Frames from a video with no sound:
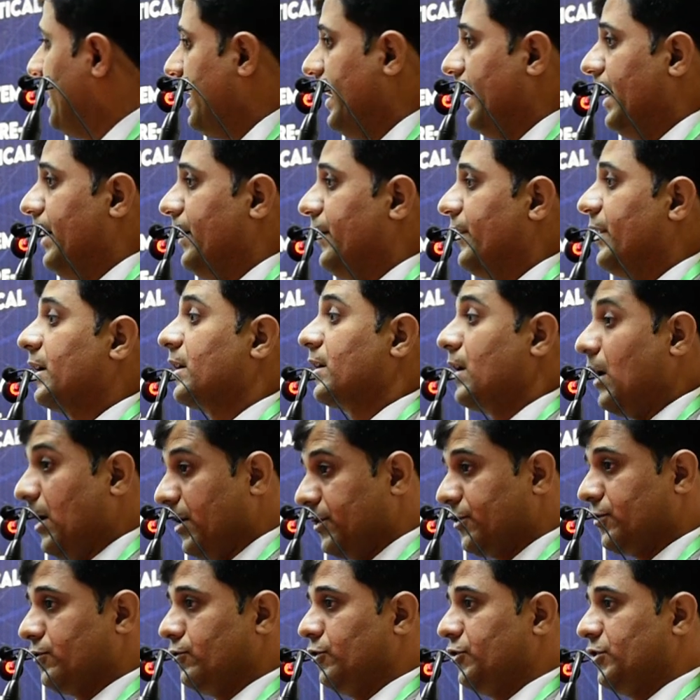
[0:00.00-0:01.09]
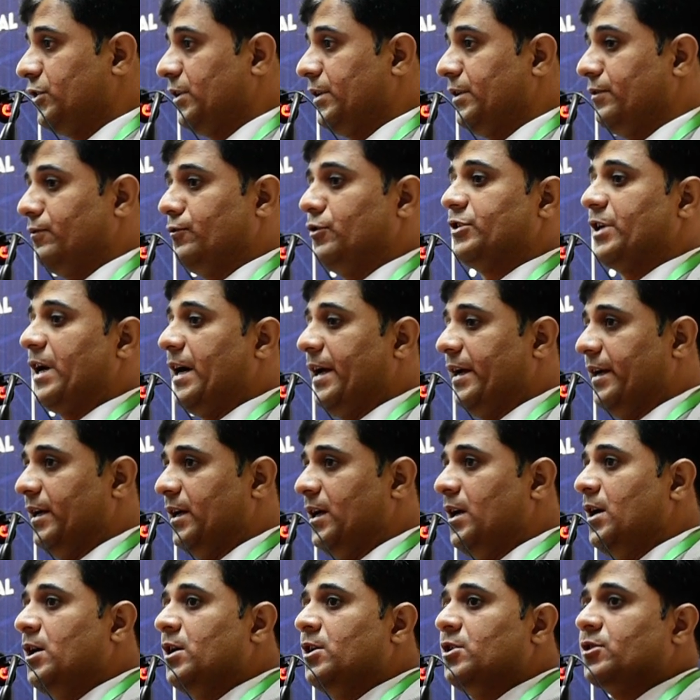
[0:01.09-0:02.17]
and the constitution, which I
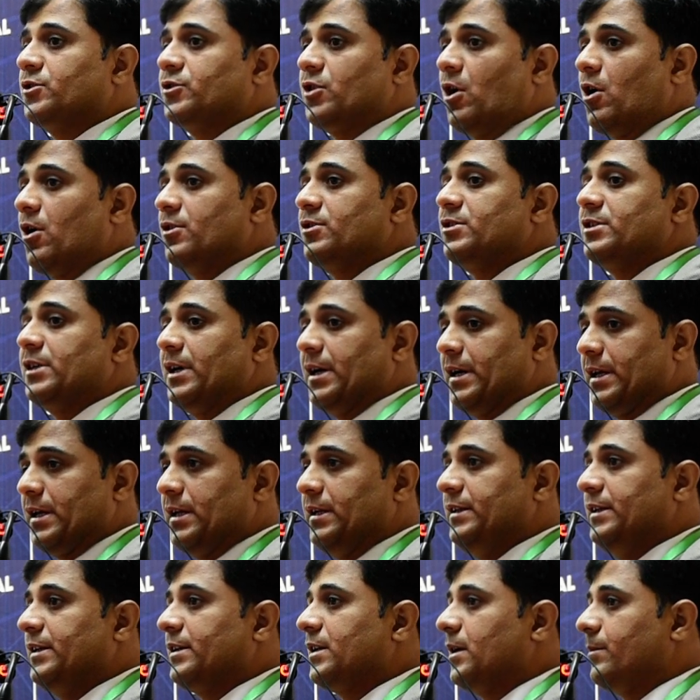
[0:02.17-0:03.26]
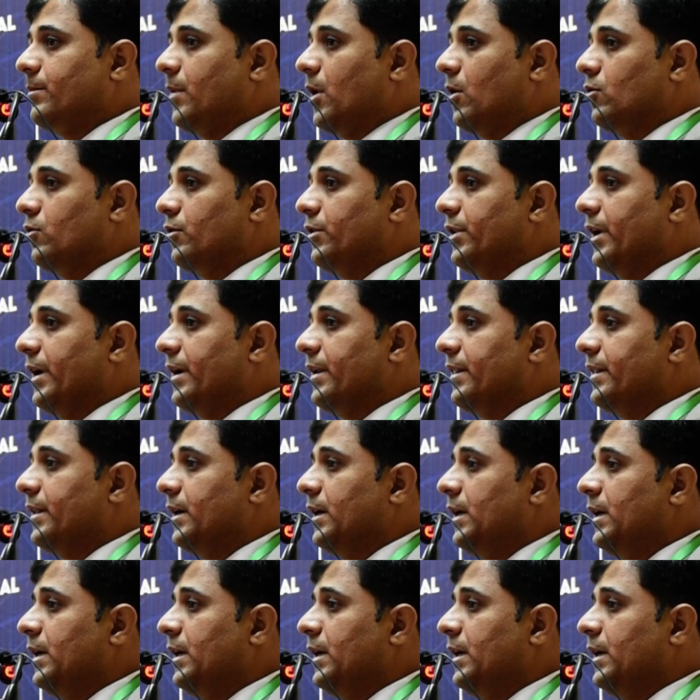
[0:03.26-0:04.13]
talked earlier about, that